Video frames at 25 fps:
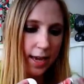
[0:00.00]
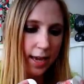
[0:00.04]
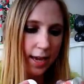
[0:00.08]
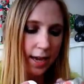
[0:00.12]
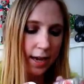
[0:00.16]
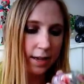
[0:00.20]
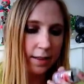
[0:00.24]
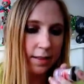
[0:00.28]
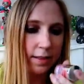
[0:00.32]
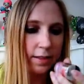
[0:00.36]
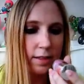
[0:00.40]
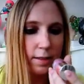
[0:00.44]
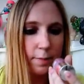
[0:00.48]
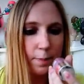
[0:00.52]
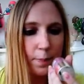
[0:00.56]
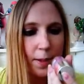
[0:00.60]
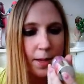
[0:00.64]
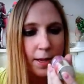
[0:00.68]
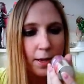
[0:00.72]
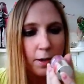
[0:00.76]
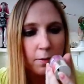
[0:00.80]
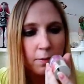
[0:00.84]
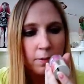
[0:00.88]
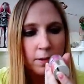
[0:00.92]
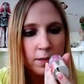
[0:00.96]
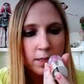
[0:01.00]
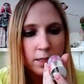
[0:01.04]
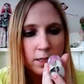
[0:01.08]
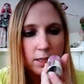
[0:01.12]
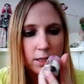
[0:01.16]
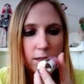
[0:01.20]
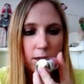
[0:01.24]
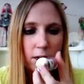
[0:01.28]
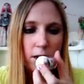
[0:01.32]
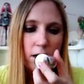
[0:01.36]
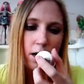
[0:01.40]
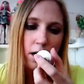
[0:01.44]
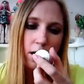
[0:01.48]
and this pink one
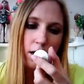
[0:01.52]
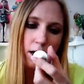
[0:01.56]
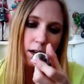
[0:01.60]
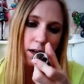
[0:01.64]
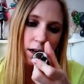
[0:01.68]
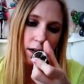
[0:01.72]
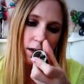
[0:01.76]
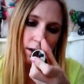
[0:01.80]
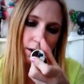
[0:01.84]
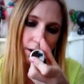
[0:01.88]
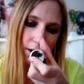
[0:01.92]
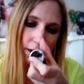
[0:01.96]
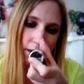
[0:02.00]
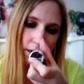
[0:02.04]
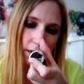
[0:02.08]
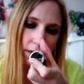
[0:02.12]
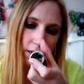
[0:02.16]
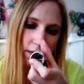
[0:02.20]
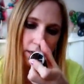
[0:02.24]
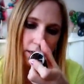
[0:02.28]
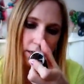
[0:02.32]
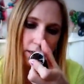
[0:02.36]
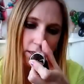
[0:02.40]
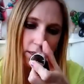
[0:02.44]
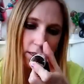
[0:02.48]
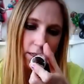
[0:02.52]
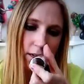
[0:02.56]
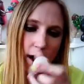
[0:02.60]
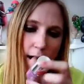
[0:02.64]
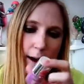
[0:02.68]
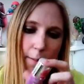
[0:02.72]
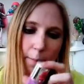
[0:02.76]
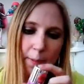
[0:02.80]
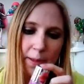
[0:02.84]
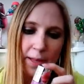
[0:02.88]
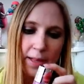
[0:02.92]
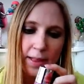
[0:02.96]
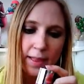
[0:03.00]
is called
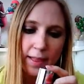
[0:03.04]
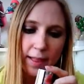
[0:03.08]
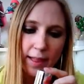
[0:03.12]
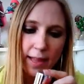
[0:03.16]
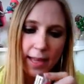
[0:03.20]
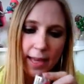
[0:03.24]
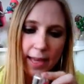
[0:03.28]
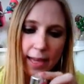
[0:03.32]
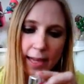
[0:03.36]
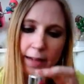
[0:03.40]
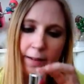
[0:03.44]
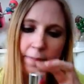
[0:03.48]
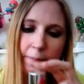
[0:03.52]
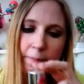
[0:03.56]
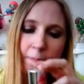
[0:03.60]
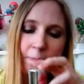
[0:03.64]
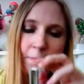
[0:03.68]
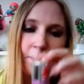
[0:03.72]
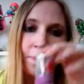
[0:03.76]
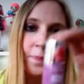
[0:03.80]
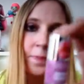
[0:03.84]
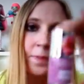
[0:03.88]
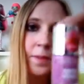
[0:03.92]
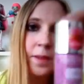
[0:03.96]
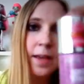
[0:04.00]
Topping Lane